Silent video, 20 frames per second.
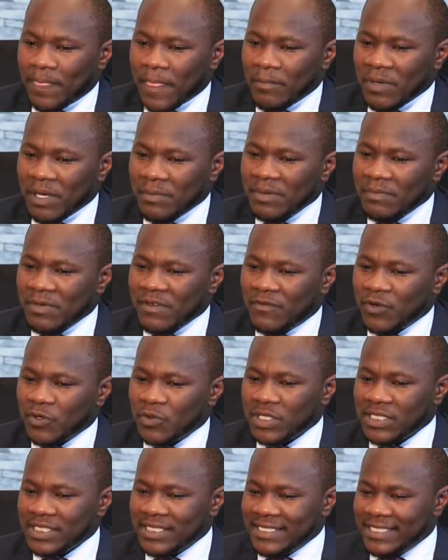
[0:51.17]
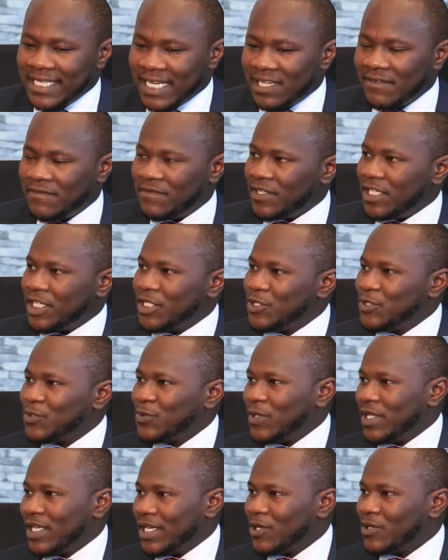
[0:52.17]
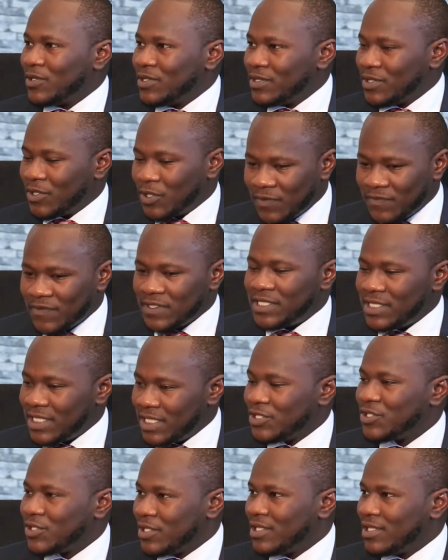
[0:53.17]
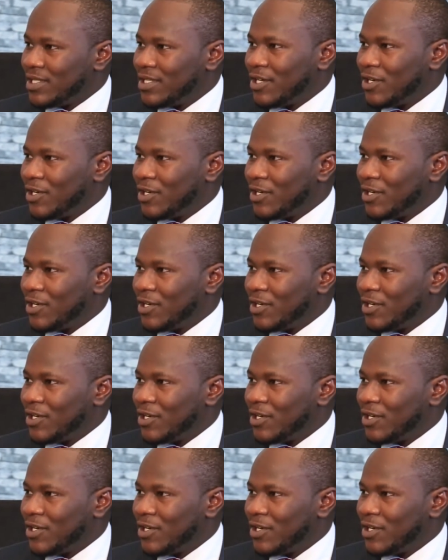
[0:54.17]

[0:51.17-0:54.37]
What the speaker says: Maybe before we delve into the conversation